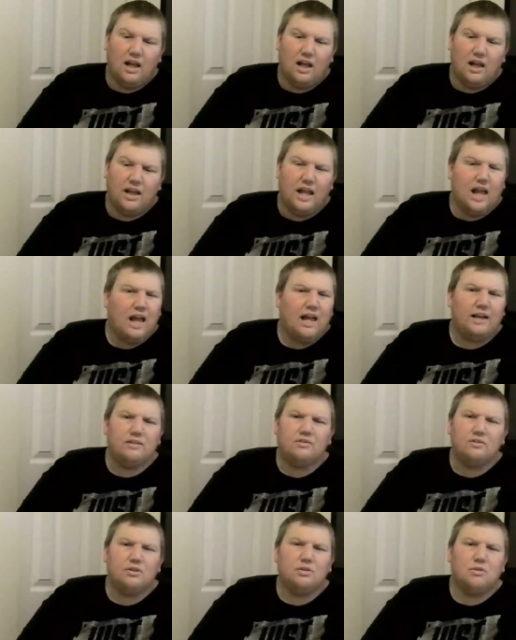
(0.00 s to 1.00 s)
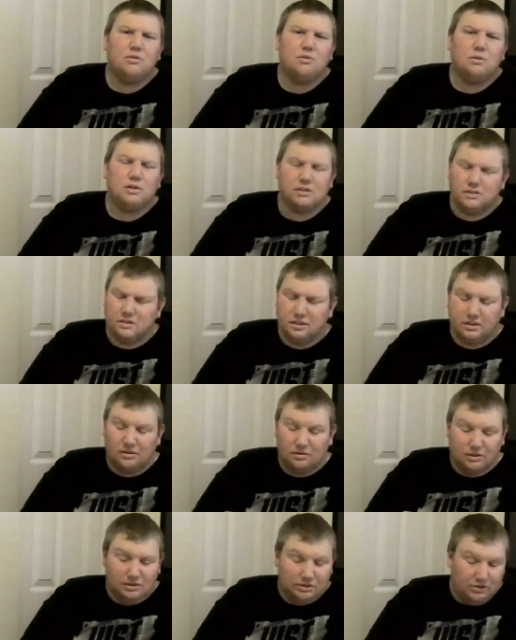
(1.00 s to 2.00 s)
Yeah, I don't know what they're
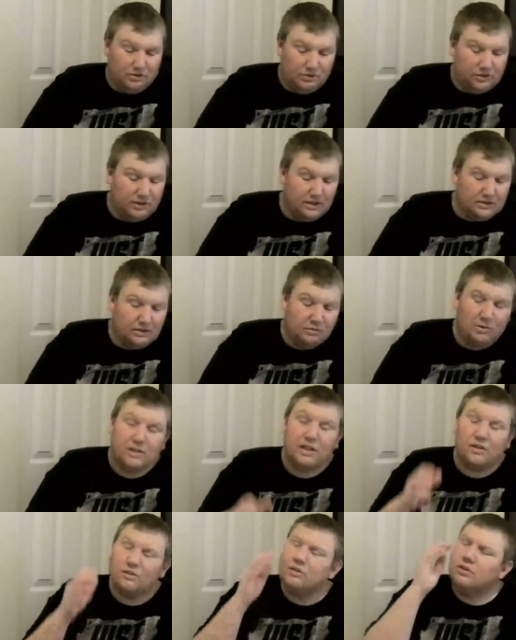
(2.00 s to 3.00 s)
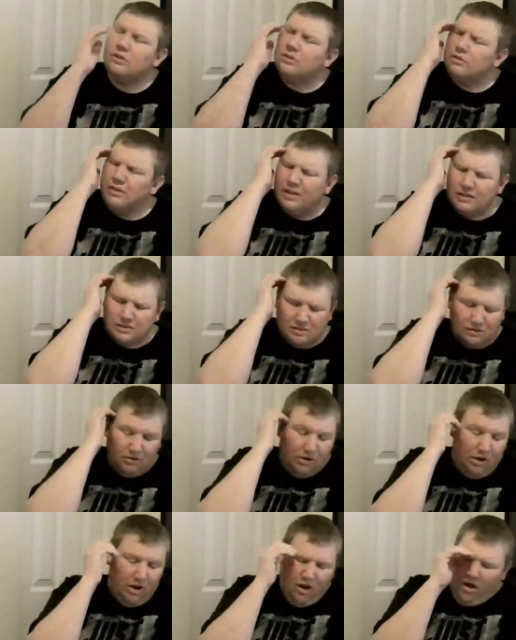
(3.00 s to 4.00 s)
going to do with this and when they're going to do this and
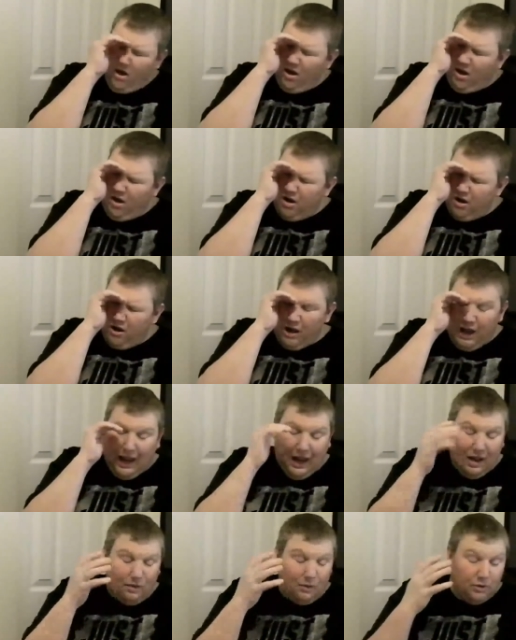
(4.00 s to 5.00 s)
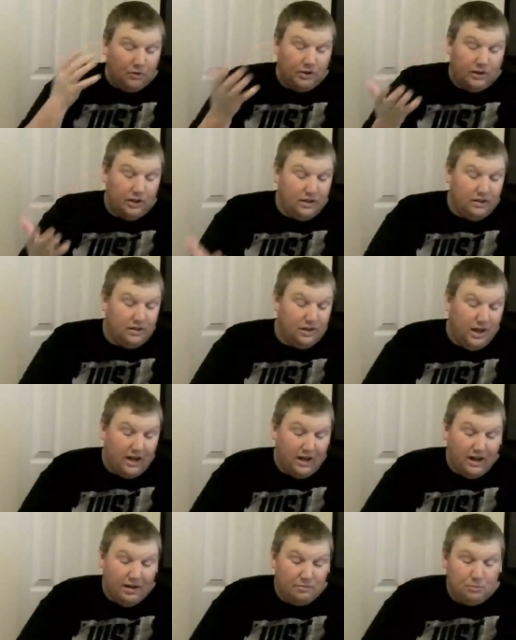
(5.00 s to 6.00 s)
how they're going to get not
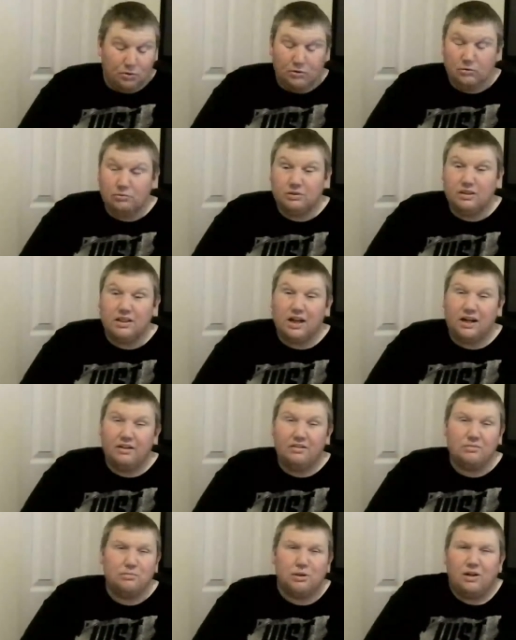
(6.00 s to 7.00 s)
have Moose win the title.